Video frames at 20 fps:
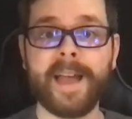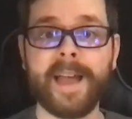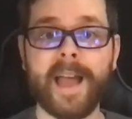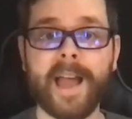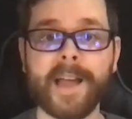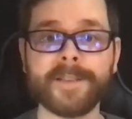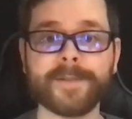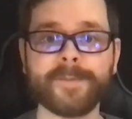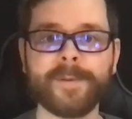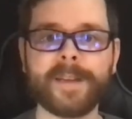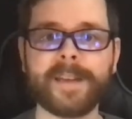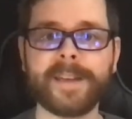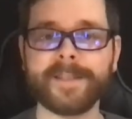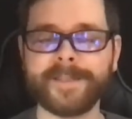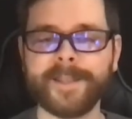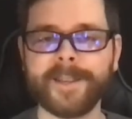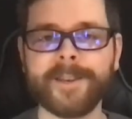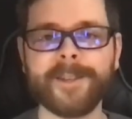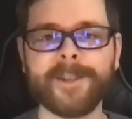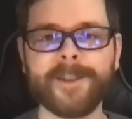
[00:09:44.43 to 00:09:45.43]
as we
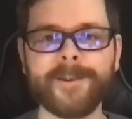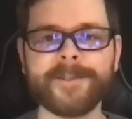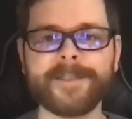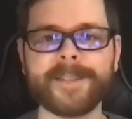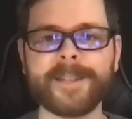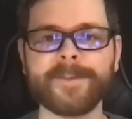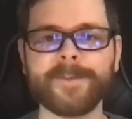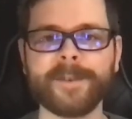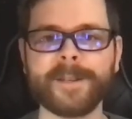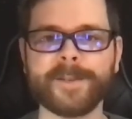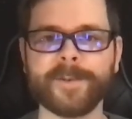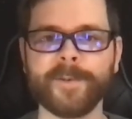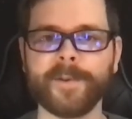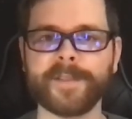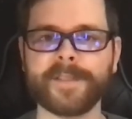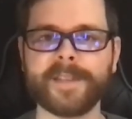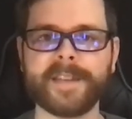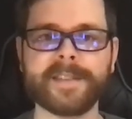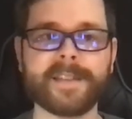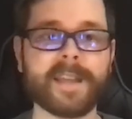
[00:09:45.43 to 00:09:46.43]
continue to use these
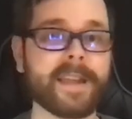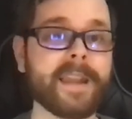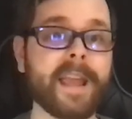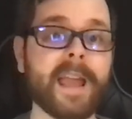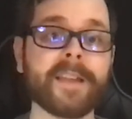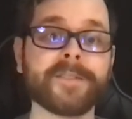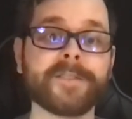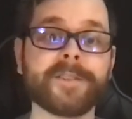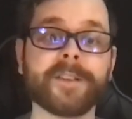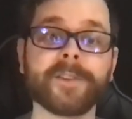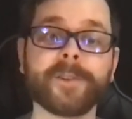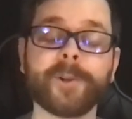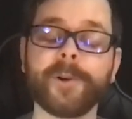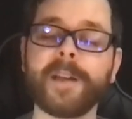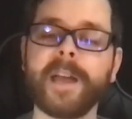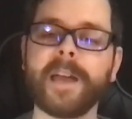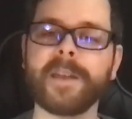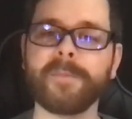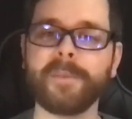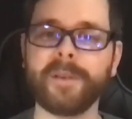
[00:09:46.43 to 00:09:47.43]
resources and to learn
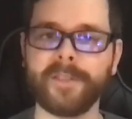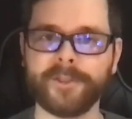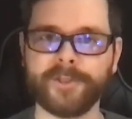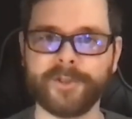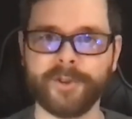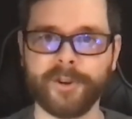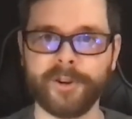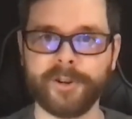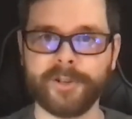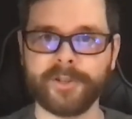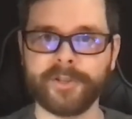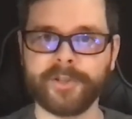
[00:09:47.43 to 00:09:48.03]
how to be the church.